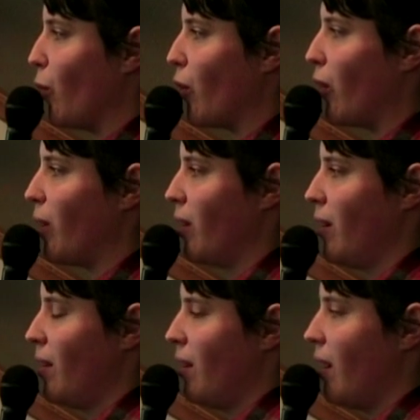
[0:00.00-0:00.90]
more
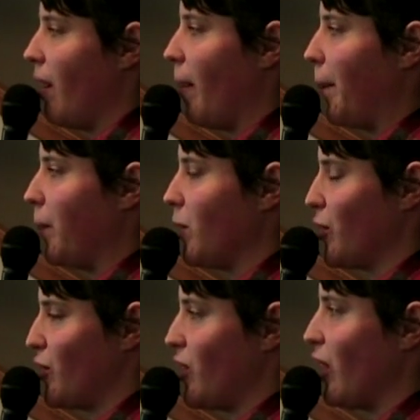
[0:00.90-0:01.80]
um,
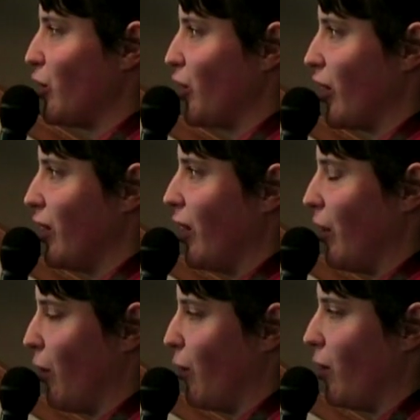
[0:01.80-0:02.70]
nostalgic than
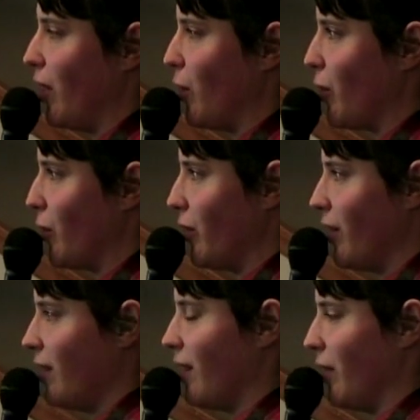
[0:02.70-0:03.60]
a thirty-year-old.
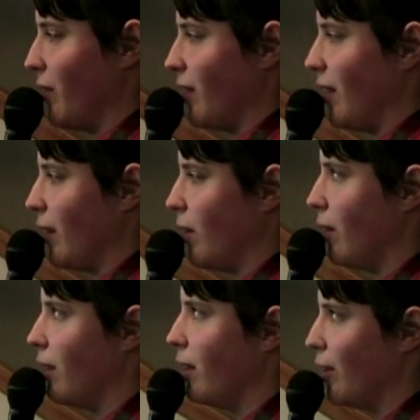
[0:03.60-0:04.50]
And I was like,
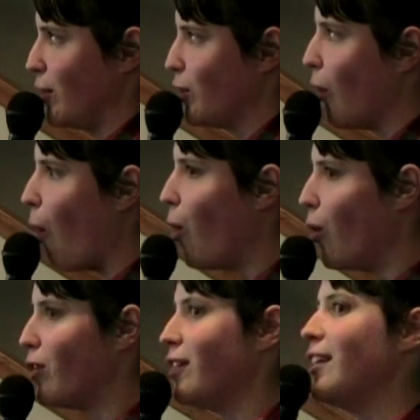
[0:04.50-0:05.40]
oh,
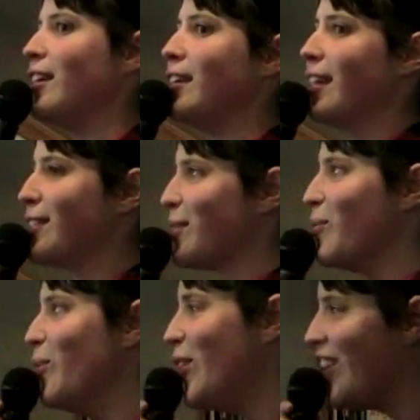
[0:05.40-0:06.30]
totally, that's
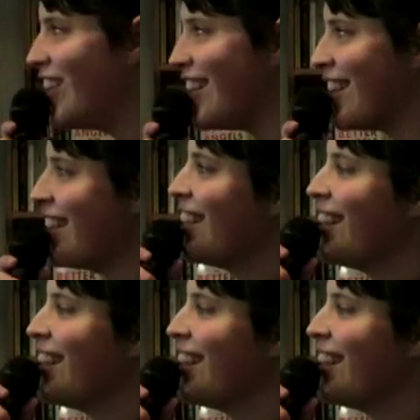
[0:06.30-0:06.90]
me.